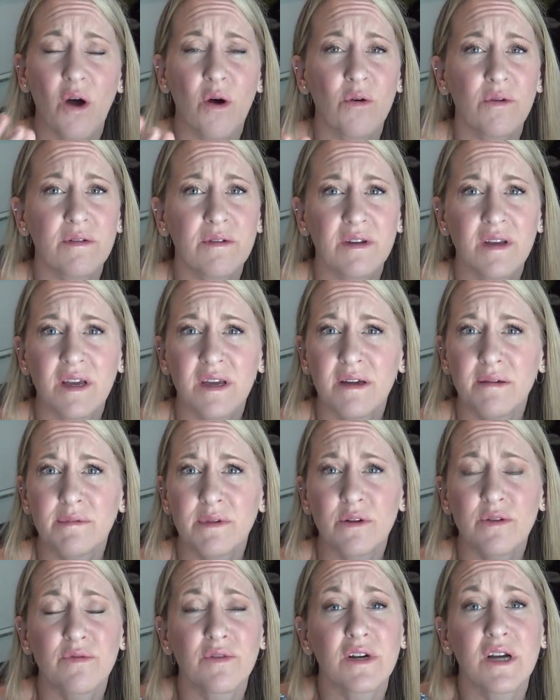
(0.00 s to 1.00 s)
own
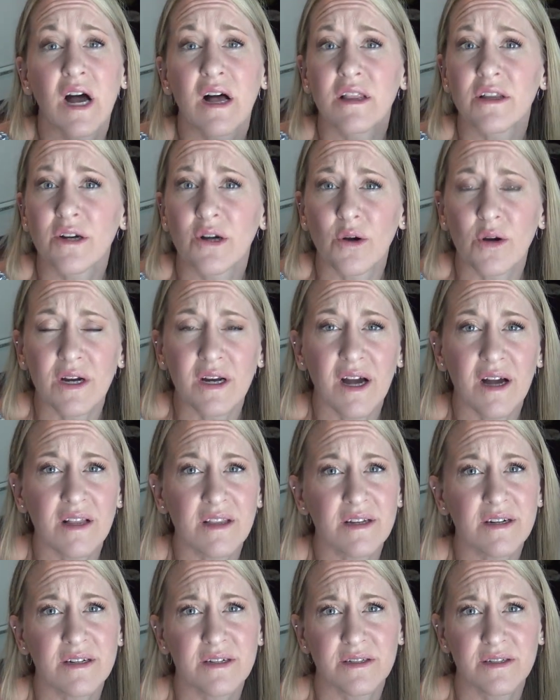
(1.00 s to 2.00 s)
beautiful color or
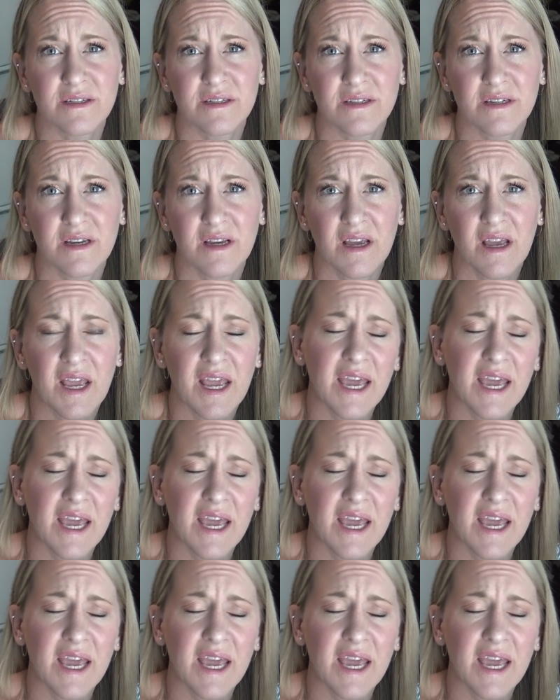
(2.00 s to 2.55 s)
colors